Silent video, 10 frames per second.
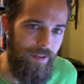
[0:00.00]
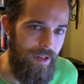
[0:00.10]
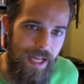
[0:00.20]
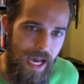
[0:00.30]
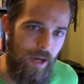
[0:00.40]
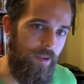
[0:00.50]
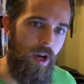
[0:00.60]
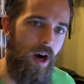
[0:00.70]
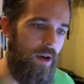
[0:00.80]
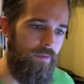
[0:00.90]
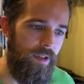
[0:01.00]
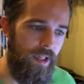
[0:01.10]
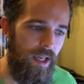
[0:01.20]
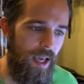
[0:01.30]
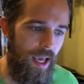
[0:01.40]
of the nail in the
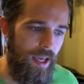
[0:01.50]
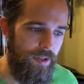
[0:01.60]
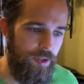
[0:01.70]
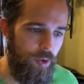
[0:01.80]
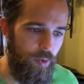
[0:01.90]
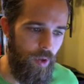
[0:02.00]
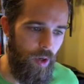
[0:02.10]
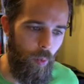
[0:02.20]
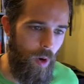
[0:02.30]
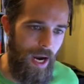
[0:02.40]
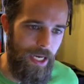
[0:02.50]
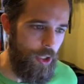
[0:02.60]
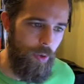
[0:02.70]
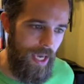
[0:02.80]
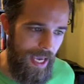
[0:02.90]
coffin as to uh,
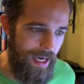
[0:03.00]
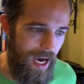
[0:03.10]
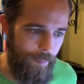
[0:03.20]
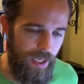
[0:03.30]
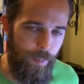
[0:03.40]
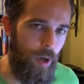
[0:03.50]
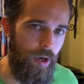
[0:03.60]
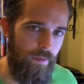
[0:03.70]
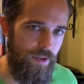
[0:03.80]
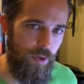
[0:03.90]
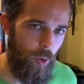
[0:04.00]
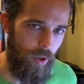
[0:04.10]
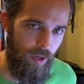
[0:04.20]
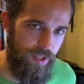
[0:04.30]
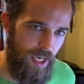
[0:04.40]
why you cannot be a part of this
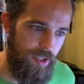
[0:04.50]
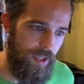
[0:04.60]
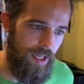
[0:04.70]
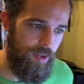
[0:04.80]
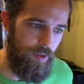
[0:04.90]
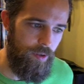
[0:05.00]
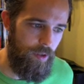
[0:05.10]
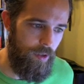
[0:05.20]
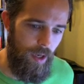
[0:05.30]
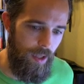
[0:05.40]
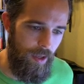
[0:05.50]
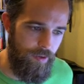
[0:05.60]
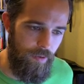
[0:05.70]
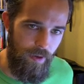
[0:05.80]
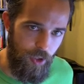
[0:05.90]
organization as to,
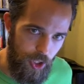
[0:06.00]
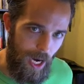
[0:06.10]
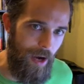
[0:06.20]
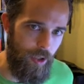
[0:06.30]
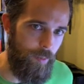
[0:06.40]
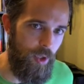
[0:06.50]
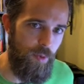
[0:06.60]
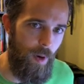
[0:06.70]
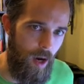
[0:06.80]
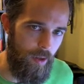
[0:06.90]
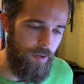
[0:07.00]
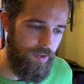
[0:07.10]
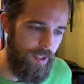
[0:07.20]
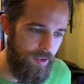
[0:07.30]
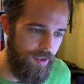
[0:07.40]
as to their child abuse
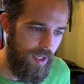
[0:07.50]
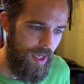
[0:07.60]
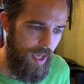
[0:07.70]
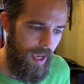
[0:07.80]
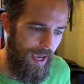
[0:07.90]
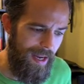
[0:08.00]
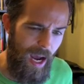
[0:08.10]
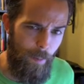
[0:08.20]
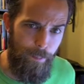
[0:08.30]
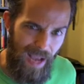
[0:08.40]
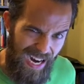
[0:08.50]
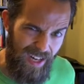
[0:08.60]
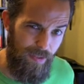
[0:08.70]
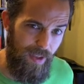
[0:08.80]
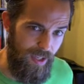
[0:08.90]
policies and how
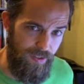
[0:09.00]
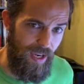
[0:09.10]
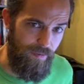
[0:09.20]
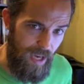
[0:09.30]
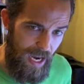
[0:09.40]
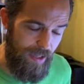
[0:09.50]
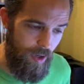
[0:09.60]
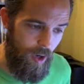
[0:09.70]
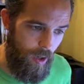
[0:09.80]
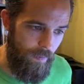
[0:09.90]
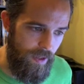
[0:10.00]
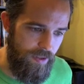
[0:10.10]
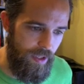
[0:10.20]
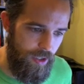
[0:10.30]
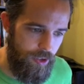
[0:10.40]
bad things have gotten on
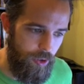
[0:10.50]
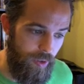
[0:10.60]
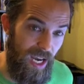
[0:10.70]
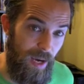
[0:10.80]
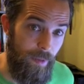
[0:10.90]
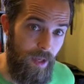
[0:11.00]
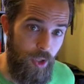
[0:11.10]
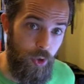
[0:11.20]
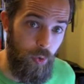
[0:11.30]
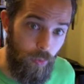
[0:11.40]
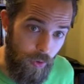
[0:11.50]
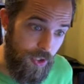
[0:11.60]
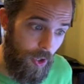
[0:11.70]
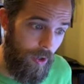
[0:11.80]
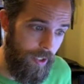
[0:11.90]
this issue. And I'm truly
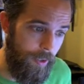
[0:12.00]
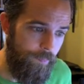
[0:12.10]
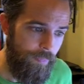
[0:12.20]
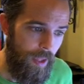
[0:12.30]
sorry